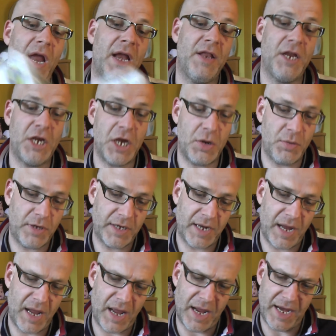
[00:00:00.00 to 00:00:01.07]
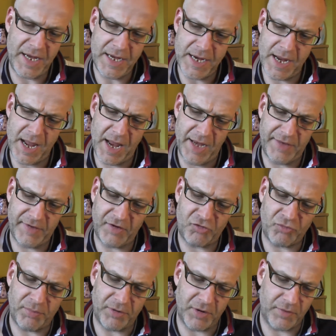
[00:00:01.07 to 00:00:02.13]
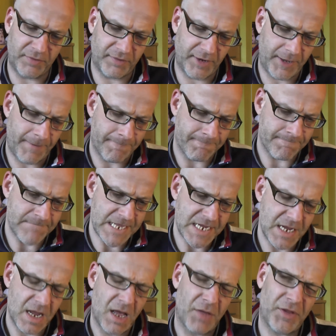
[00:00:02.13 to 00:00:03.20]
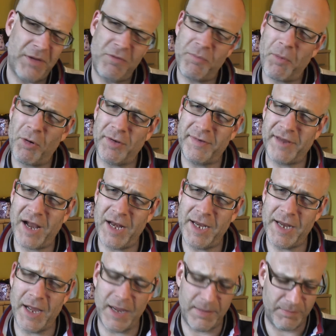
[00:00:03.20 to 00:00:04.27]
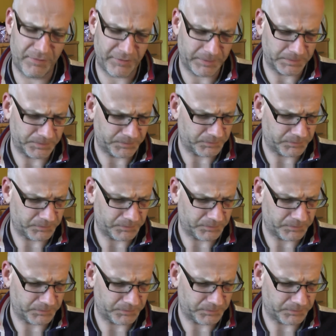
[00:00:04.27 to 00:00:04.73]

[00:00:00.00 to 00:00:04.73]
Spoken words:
in the UK, distributed. I think it was by Telegames.